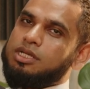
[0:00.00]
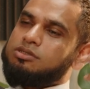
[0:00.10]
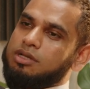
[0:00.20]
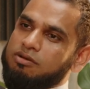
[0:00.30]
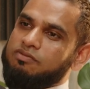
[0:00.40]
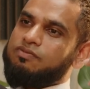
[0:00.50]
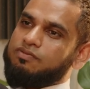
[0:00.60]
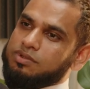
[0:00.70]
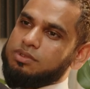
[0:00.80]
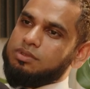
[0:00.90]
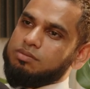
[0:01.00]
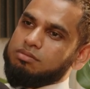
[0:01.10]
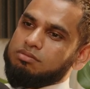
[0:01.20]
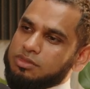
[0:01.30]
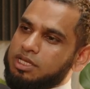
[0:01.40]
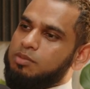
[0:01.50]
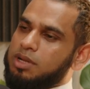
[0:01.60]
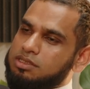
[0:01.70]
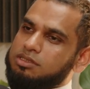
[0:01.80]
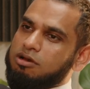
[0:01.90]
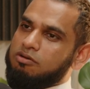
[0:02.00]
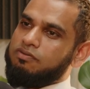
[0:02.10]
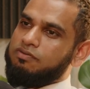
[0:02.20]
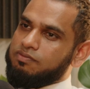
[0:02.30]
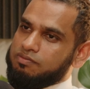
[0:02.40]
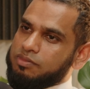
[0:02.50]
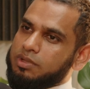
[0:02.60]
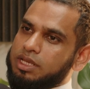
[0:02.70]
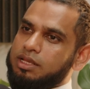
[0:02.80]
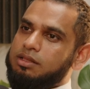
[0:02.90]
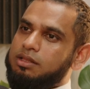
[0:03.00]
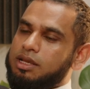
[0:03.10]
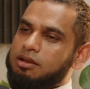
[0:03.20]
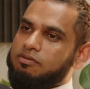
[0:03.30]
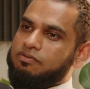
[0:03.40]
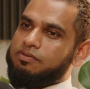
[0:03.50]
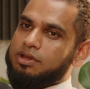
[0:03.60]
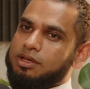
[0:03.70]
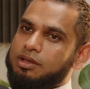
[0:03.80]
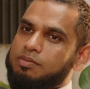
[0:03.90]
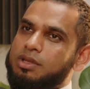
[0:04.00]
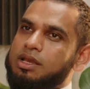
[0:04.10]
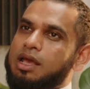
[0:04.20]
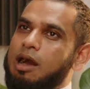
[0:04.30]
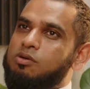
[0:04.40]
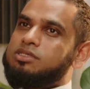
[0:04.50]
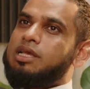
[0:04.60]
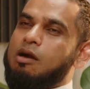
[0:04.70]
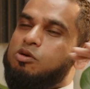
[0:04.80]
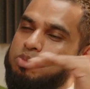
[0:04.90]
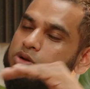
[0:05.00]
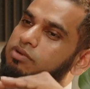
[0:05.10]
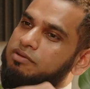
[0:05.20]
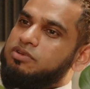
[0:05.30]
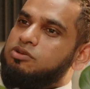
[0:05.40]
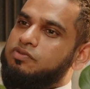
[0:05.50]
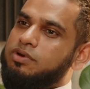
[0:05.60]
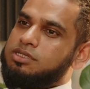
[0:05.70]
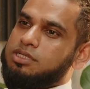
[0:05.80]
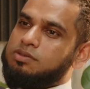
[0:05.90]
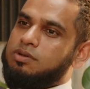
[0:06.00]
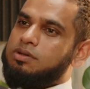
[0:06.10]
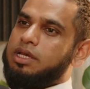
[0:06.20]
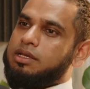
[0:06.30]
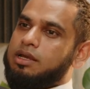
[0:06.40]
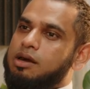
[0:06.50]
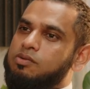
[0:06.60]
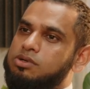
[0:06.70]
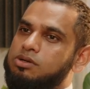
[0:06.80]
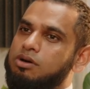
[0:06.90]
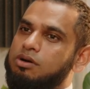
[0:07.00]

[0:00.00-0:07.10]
just to kind of get myself in the kind of uh, i would say i would put revenue first as well like i would